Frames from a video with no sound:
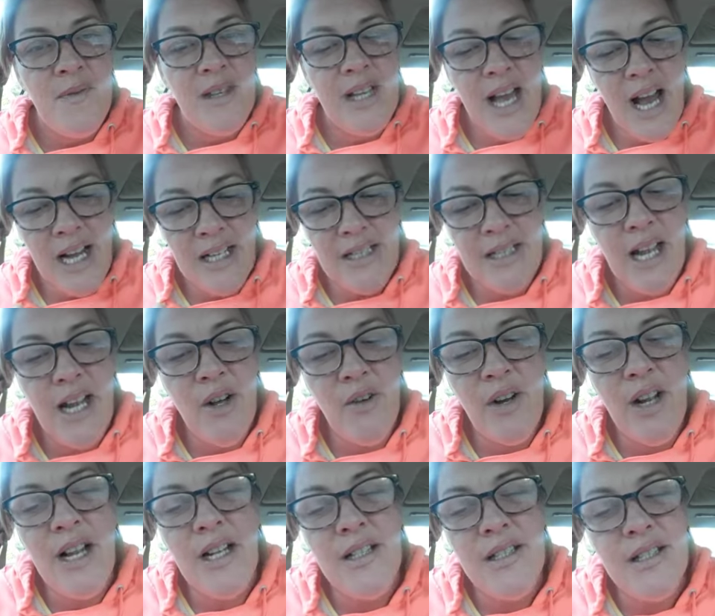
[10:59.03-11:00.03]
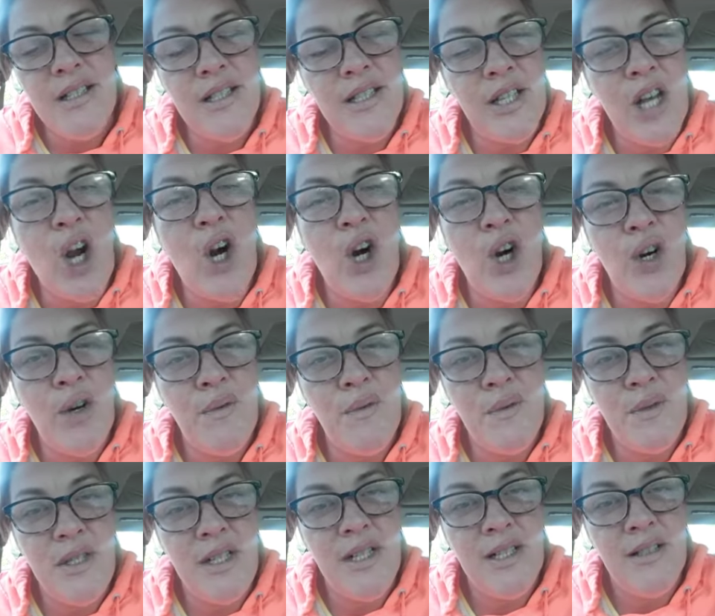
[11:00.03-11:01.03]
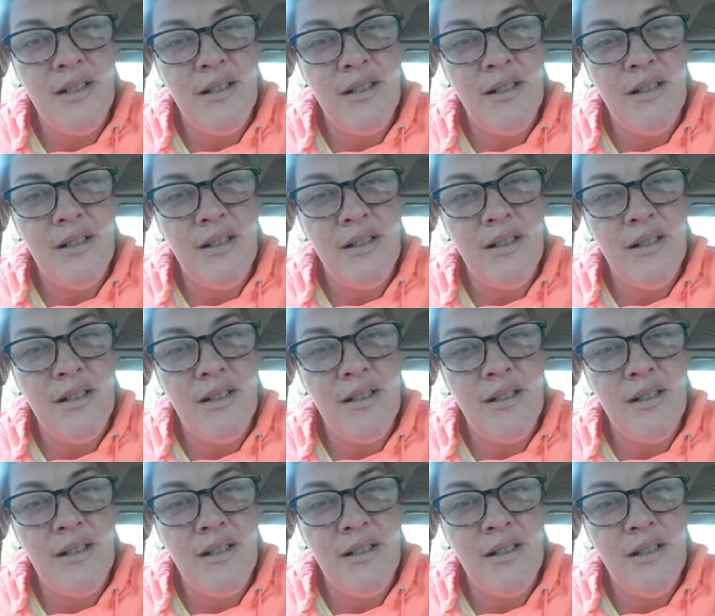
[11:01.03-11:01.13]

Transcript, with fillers: got down and served